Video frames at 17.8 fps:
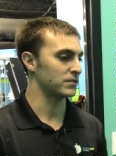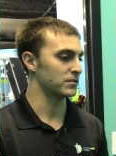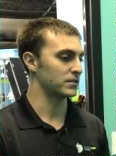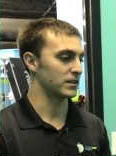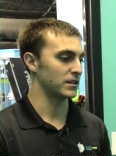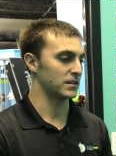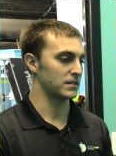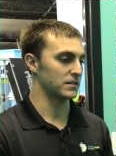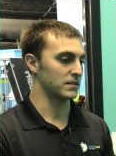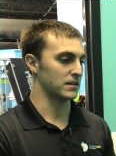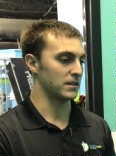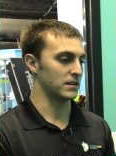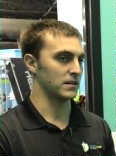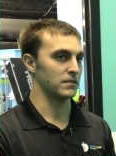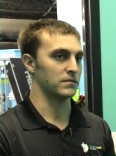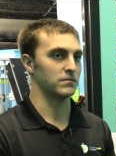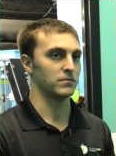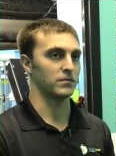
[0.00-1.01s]
You can
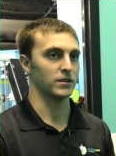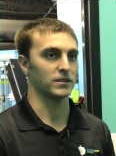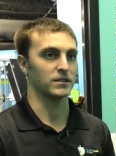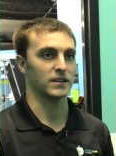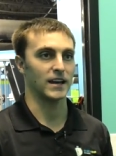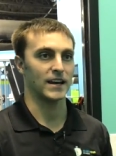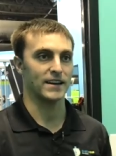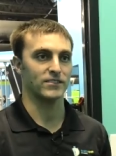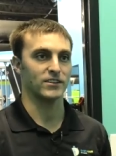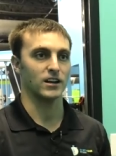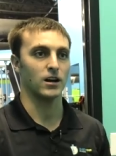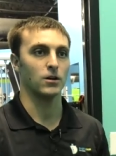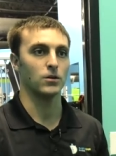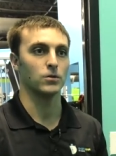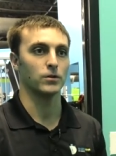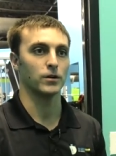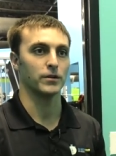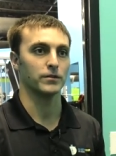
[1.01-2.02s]
have it
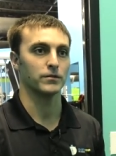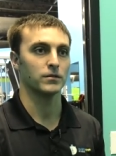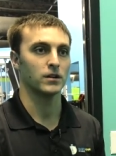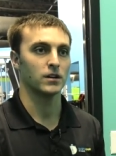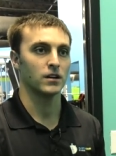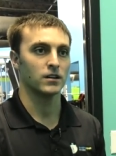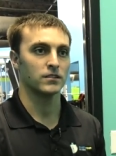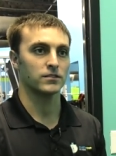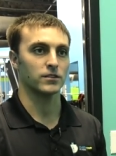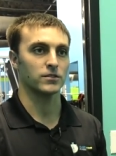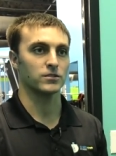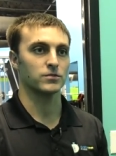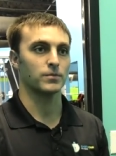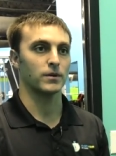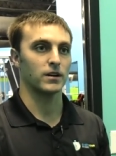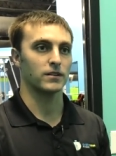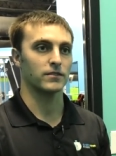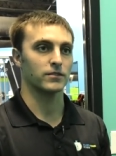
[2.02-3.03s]
hold on a certain
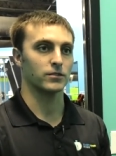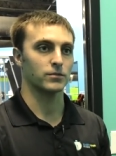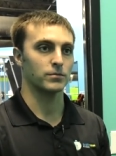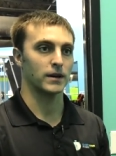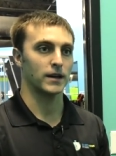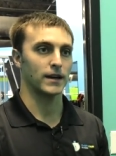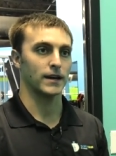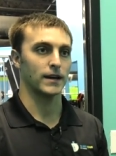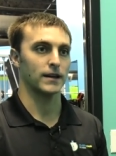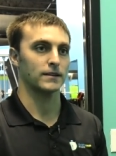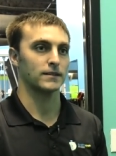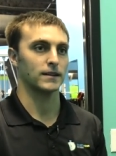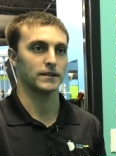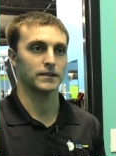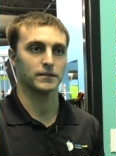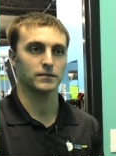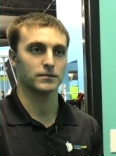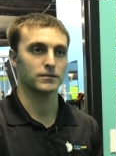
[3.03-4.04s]
spot of your back,
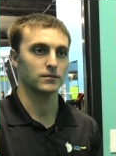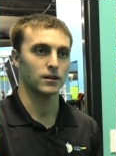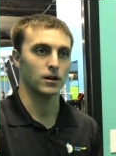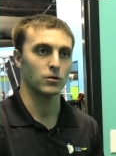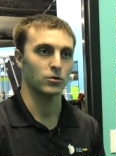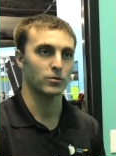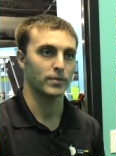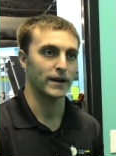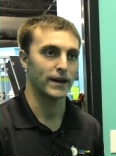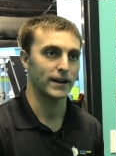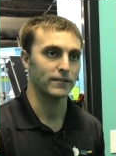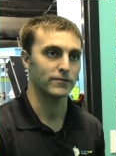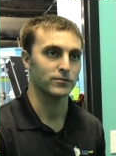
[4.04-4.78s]
like your lower back.